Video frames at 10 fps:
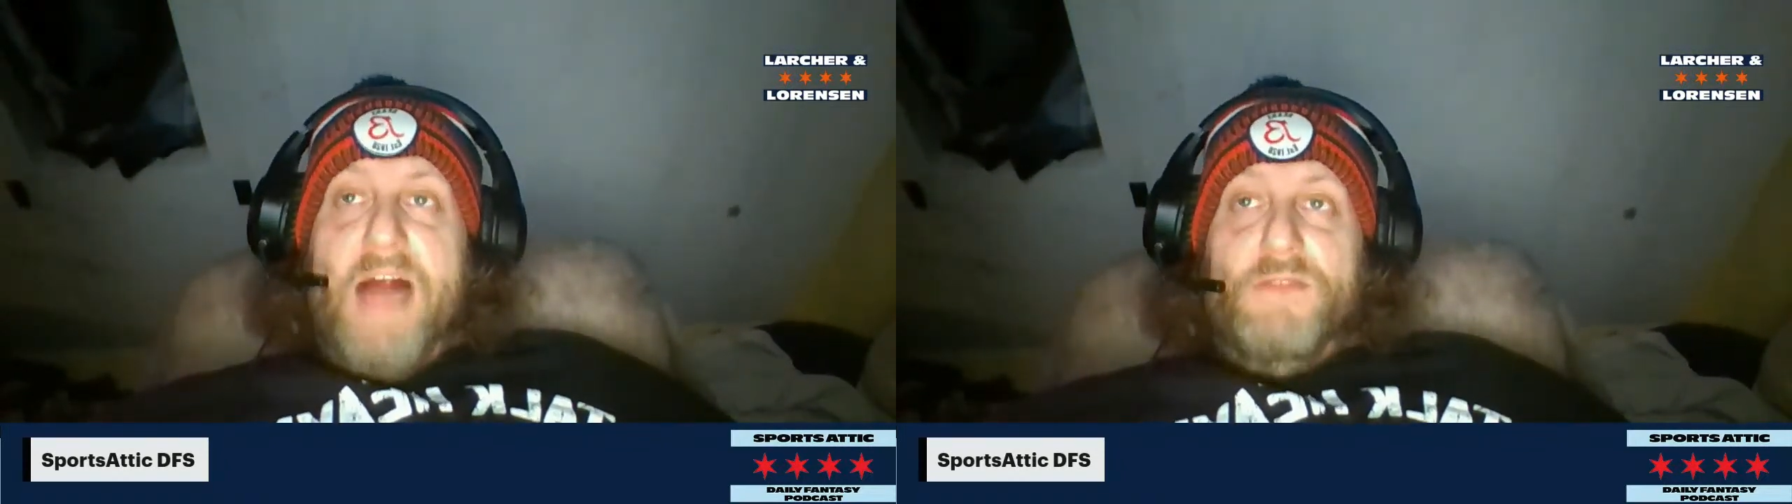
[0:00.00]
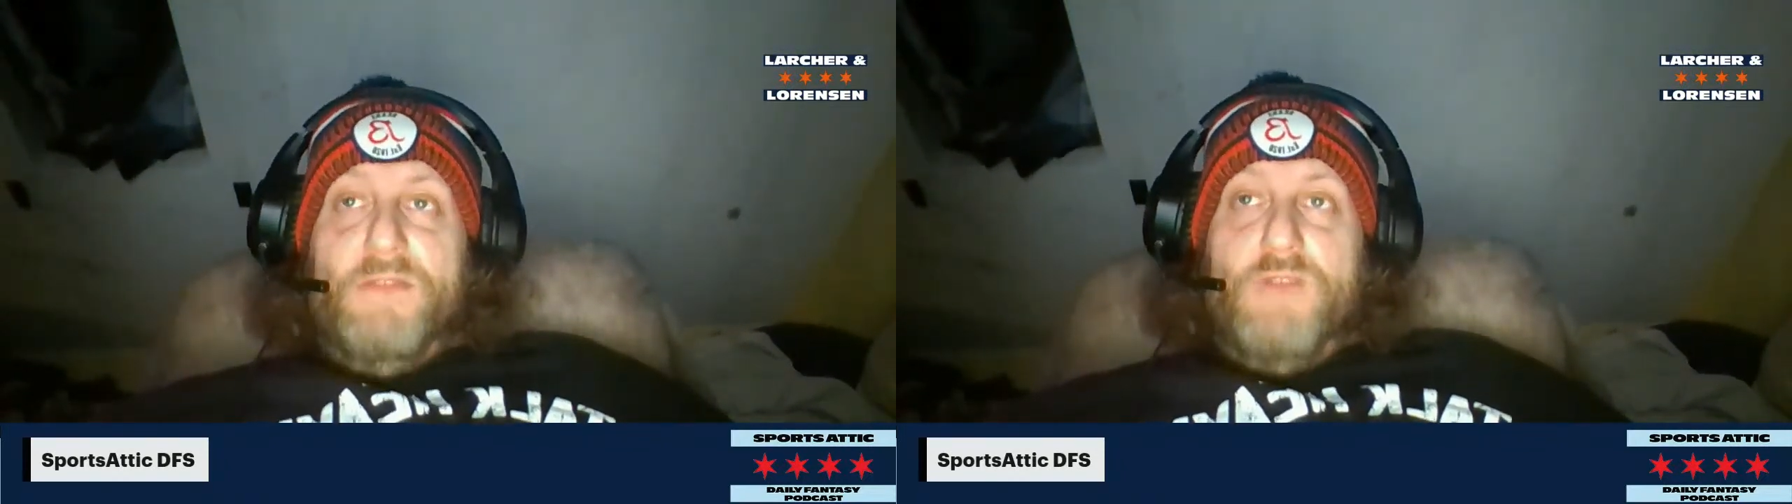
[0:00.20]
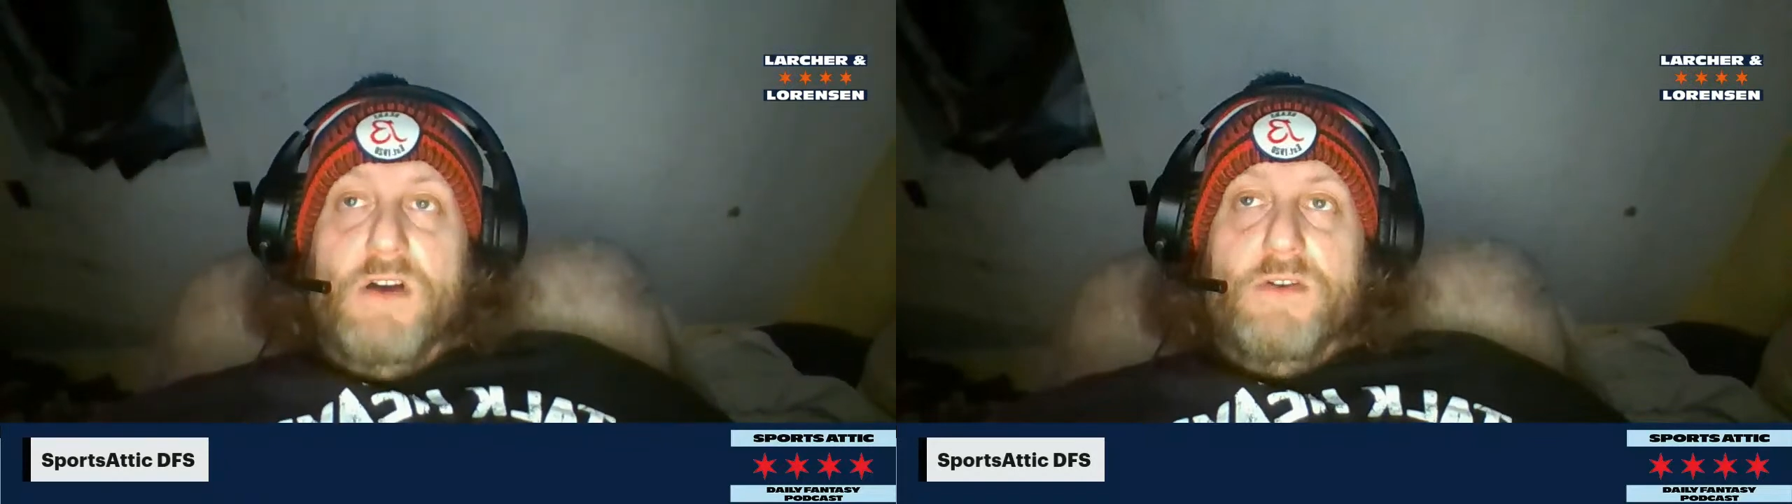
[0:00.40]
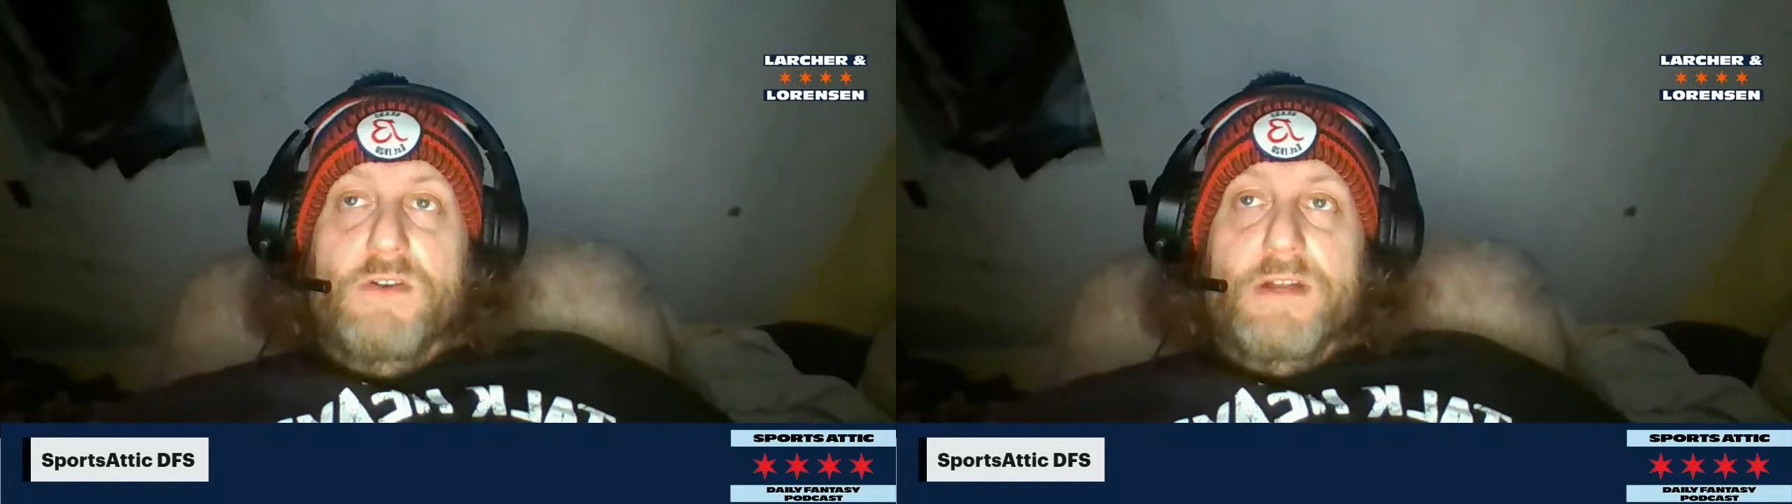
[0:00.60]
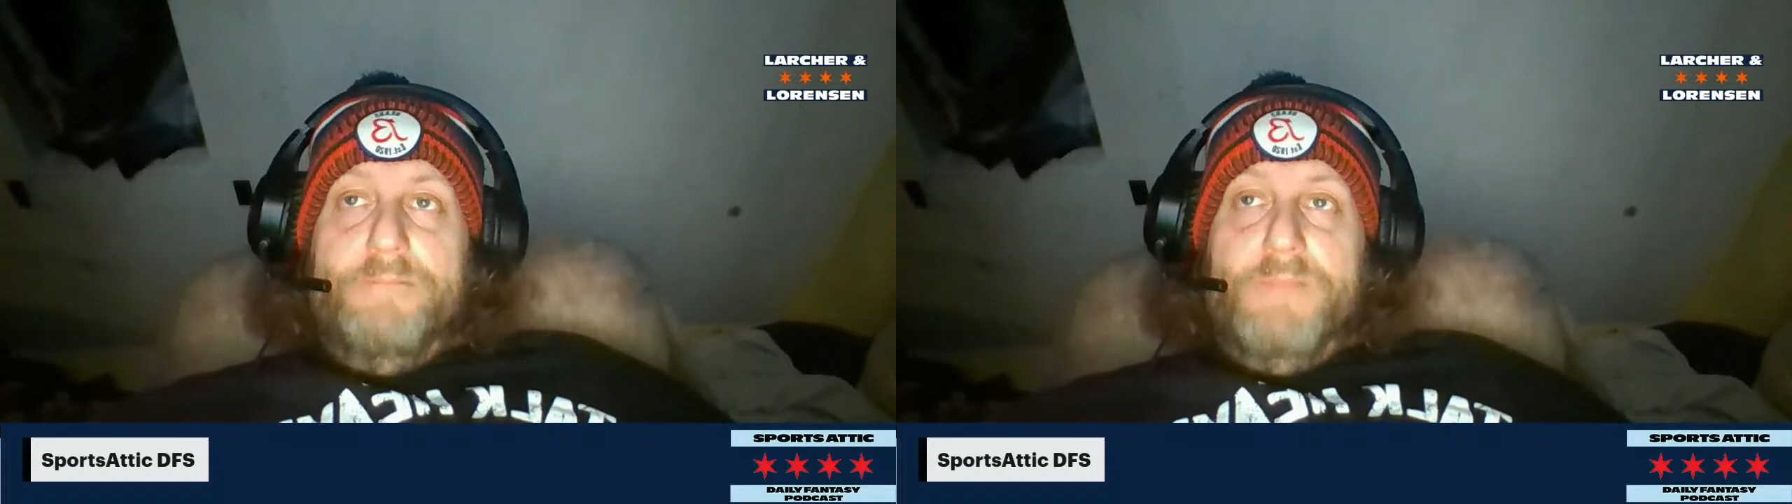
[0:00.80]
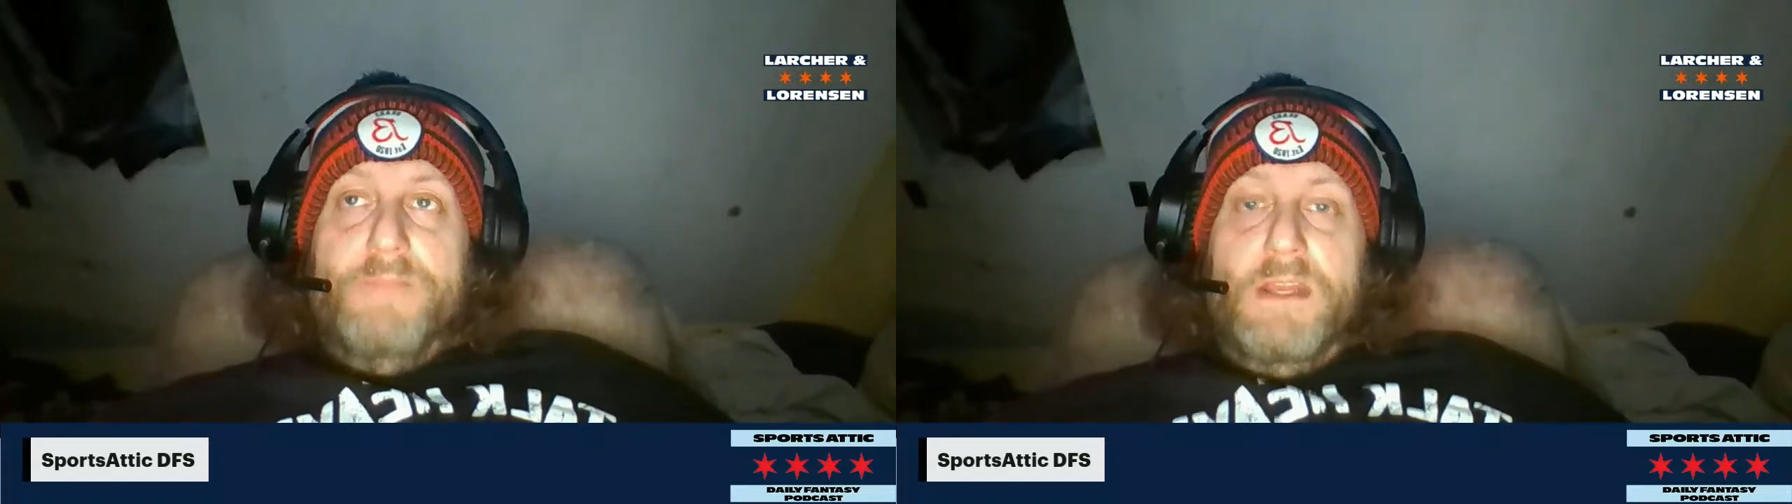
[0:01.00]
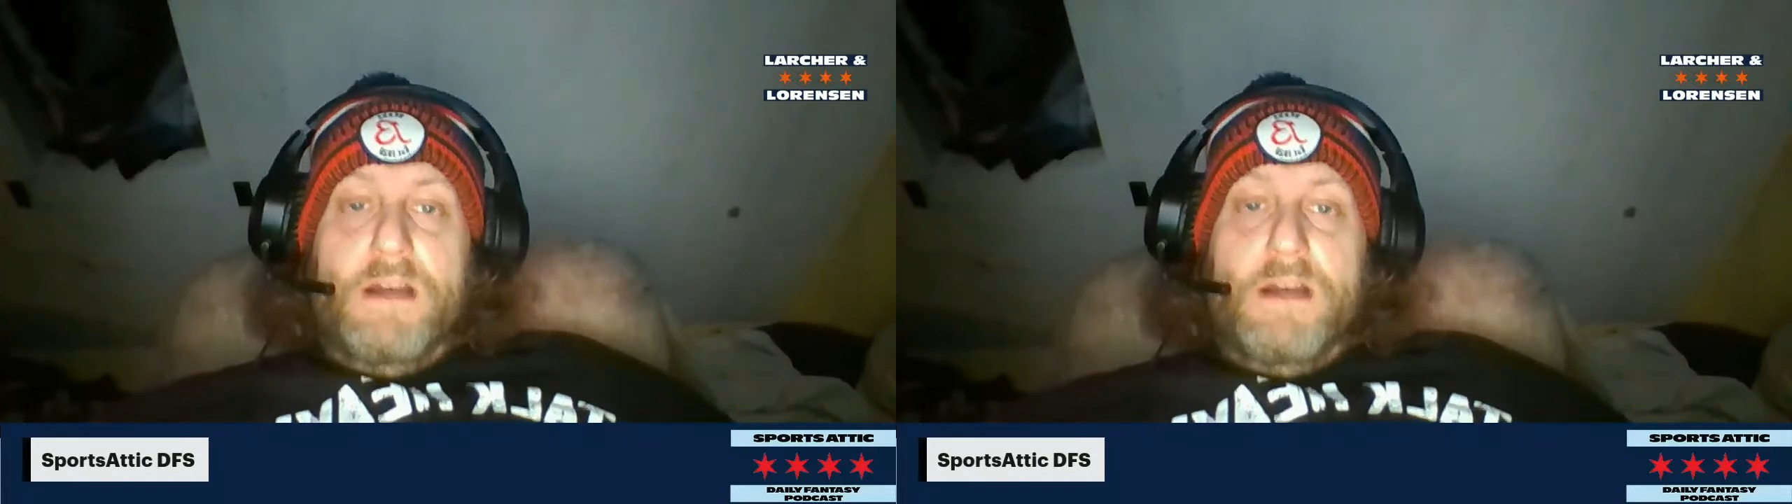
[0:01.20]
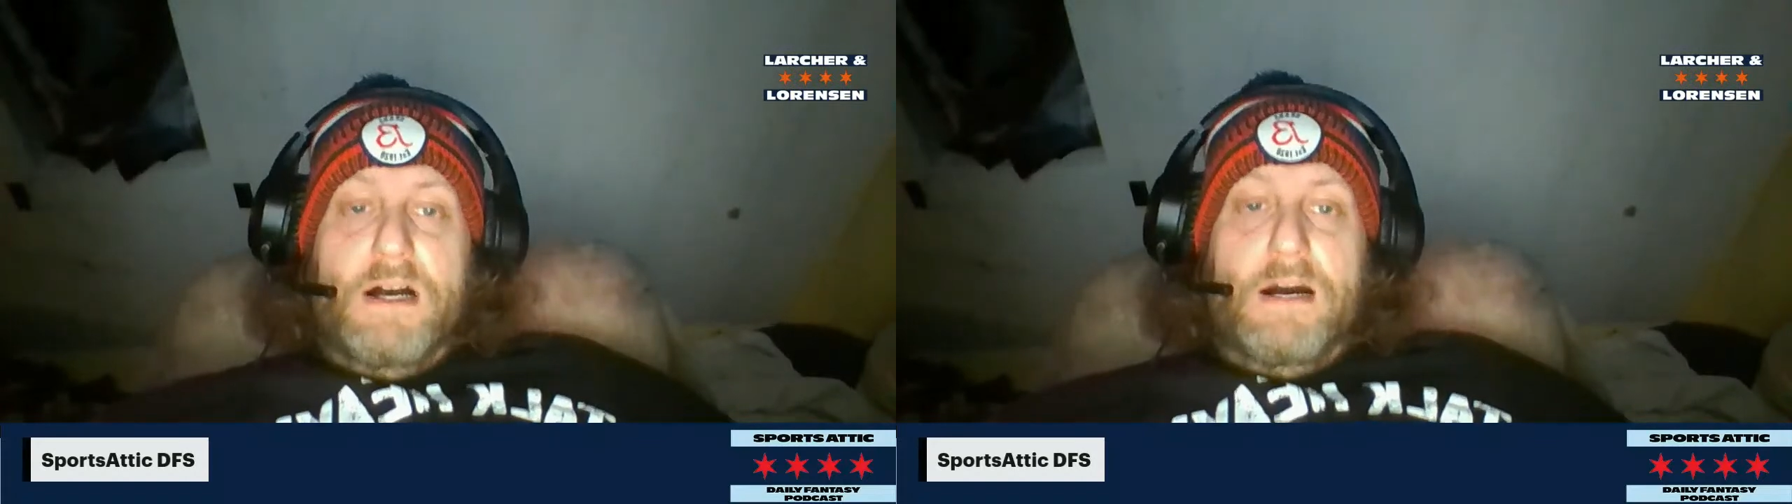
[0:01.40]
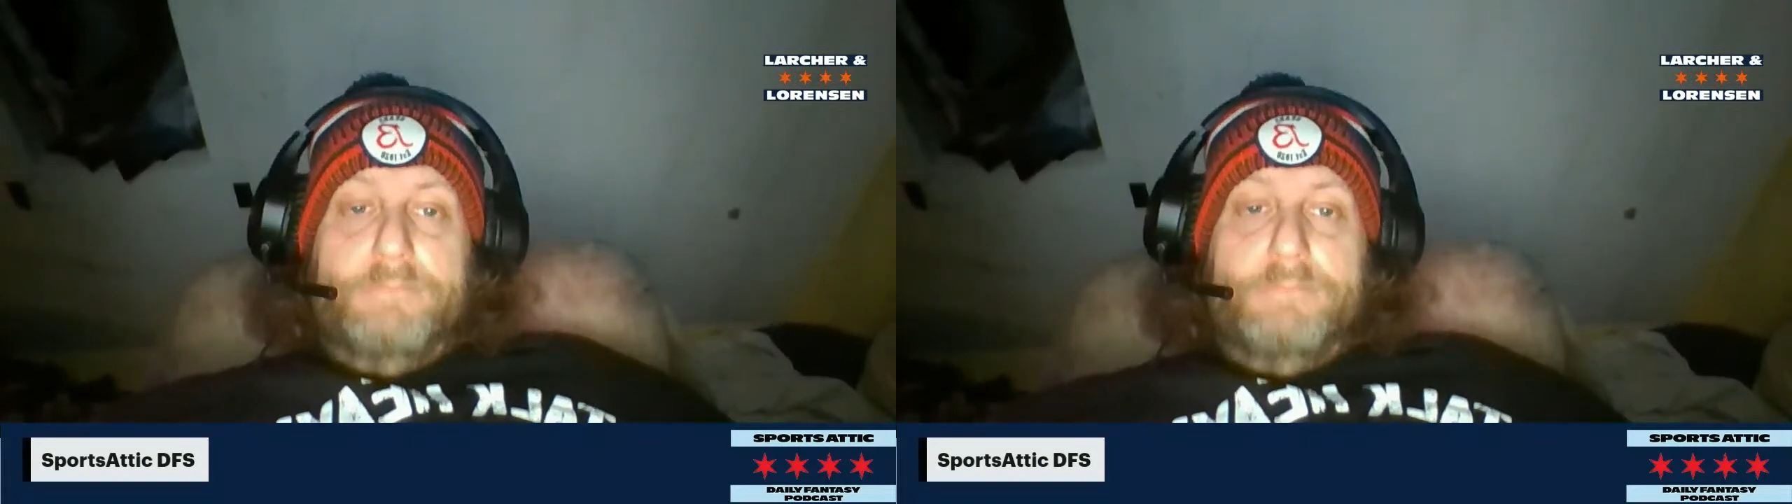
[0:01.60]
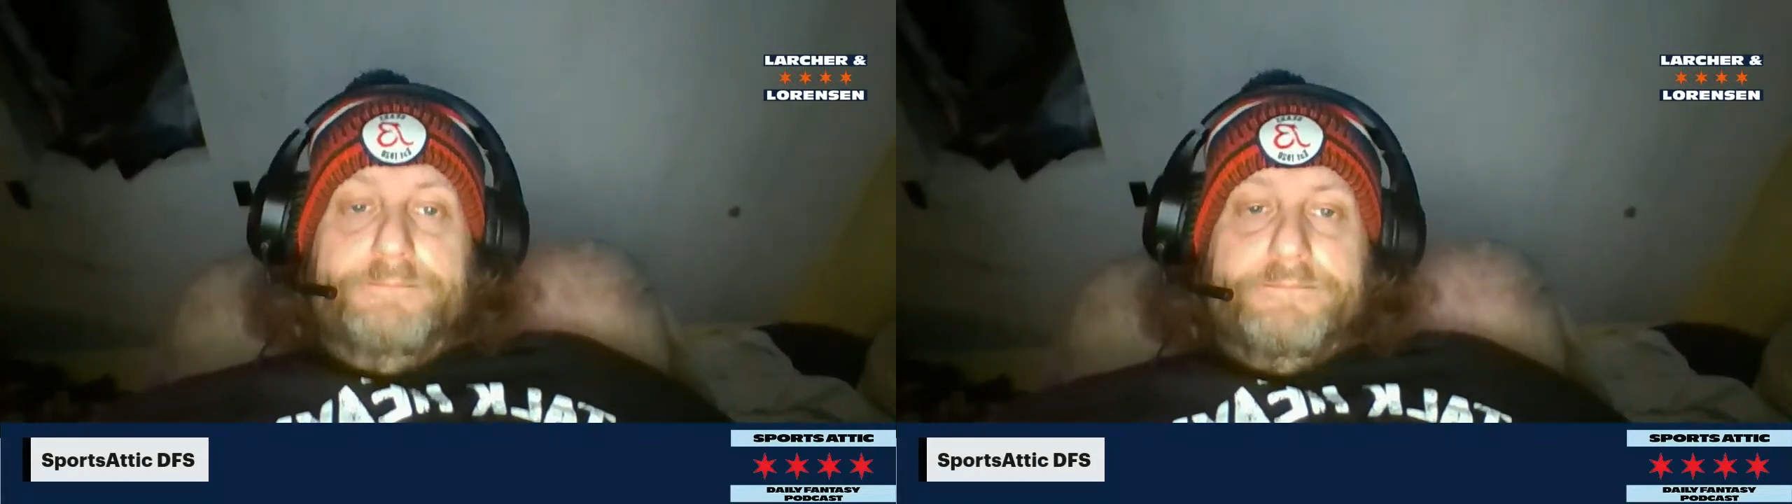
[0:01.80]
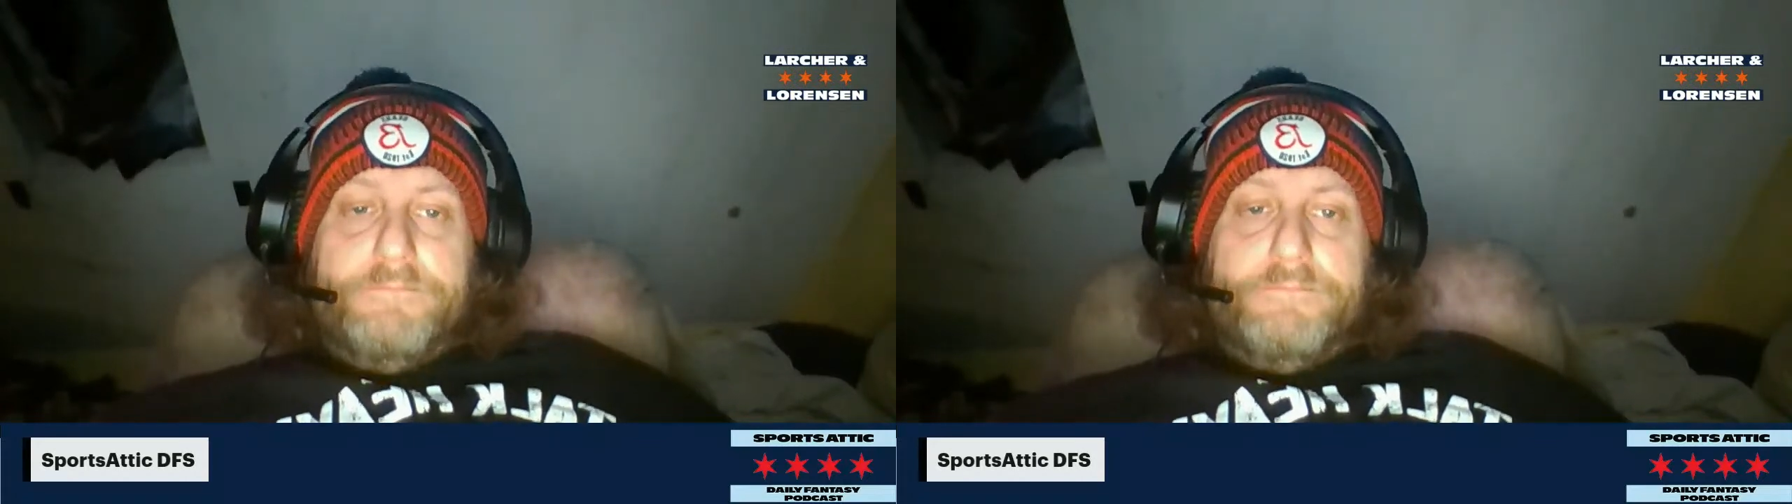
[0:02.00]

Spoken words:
on the road. Um,